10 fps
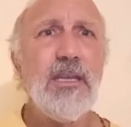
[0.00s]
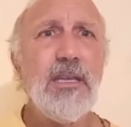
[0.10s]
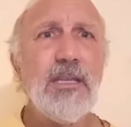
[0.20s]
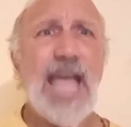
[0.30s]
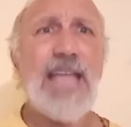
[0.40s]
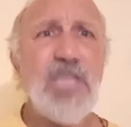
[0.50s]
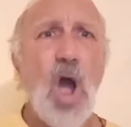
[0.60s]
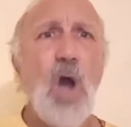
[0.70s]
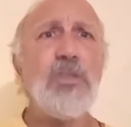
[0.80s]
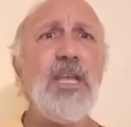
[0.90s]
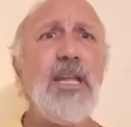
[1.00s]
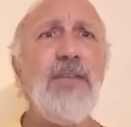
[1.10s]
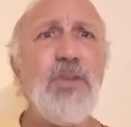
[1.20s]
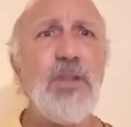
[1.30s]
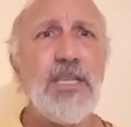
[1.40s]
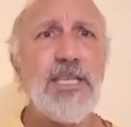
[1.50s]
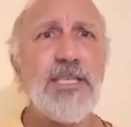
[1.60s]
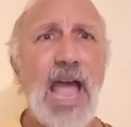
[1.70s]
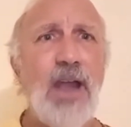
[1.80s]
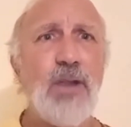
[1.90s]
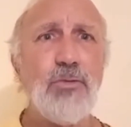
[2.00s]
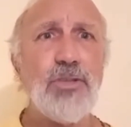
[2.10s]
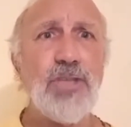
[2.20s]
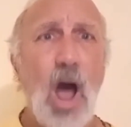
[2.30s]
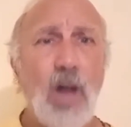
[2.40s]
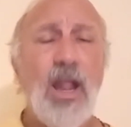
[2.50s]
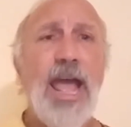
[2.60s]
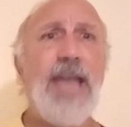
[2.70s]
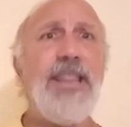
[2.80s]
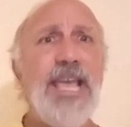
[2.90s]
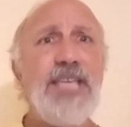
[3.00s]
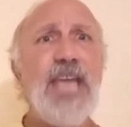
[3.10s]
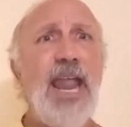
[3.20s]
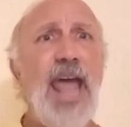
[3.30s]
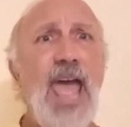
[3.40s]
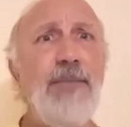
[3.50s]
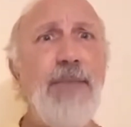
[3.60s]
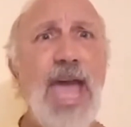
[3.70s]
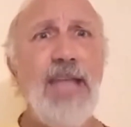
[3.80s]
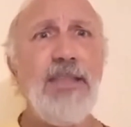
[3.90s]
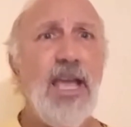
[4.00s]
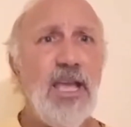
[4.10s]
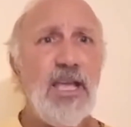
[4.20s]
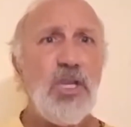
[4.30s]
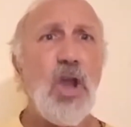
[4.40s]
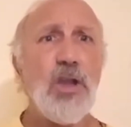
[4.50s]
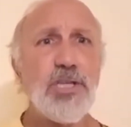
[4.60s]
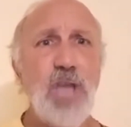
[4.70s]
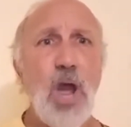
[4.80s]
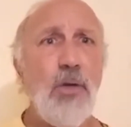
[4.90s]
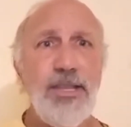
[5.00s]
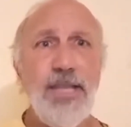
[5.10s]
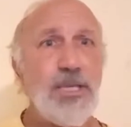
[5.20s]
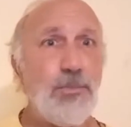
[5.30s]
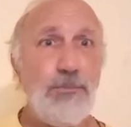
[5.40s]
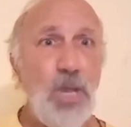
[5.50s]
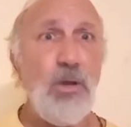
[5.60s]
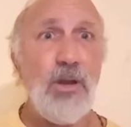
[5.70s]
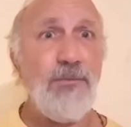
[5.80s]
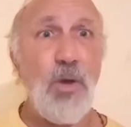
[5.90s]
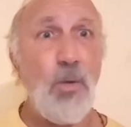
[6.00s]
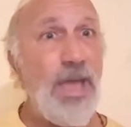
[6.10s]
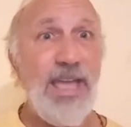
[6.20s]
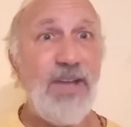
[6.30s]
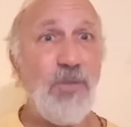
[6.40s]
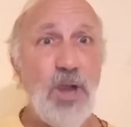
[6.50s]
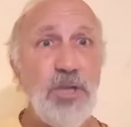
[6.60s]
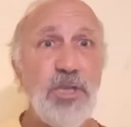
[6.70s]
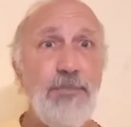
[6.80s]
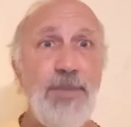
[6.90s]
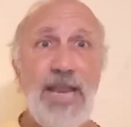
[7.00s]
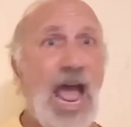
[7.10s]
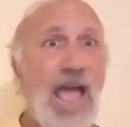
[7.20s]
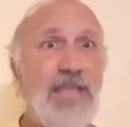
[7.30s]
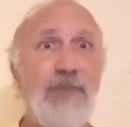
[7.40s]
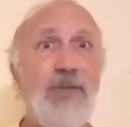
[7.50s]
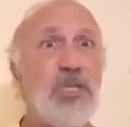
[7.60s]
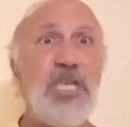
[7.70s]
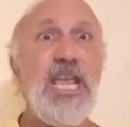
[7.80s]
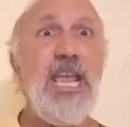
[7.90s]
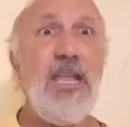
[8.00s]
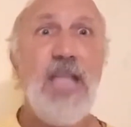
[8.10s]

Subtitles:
that don't deliver the desired result. And they said, hey man, you're showing this beautiful way of worshiping. I've never seen